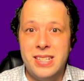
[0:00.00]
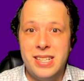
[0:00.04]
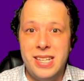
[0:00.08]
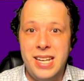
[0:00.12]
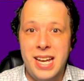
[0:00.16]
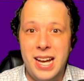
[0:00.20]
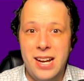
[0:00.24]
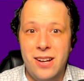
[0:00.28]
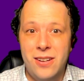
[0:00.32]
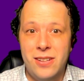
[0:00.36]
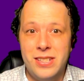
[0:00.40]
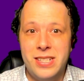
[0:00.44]

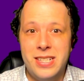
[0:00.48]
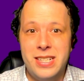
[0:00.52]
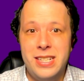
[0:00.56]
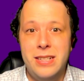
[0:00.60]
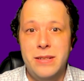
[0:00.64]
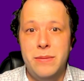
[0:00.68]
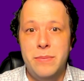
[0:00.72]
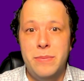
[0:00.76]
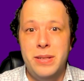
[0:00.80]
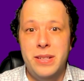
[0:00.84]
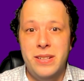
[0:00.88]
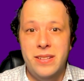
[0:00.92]

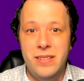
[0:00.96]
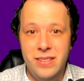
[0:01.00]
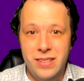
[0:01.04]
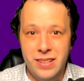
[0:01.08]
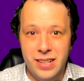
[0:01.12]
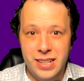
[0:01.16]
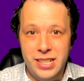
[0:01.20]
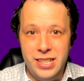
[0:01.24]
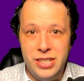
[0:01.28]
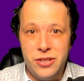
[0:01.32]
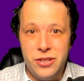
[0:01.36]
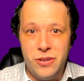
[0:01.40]
calcium
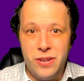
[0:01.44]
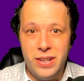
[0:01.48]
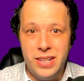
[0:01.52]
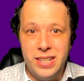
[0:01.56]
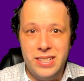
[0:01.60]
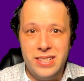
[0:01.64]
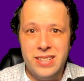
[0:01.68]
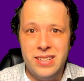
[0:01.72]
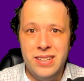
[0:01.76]
nitrate?